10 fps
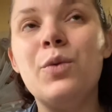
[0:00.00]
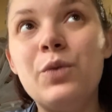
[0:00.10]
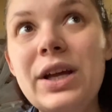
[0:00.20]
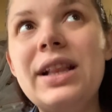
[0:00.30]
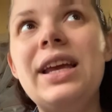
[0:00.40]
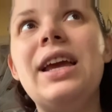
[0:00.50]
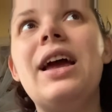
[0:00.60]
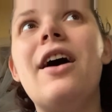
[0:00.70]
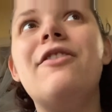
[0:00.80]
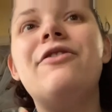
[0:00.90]

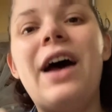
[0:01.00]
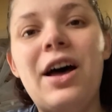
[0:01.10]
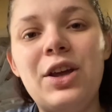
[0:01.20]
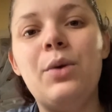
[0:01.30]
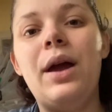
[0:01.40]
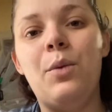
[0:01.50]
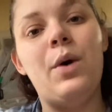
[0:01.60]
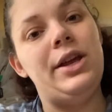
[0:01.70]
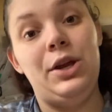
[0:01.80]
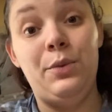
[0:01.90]
really evaluate
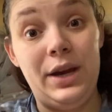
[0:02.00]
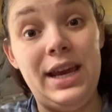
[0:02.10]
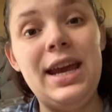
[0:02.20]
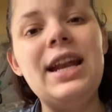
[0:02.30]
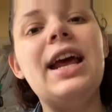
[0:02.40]
what you need,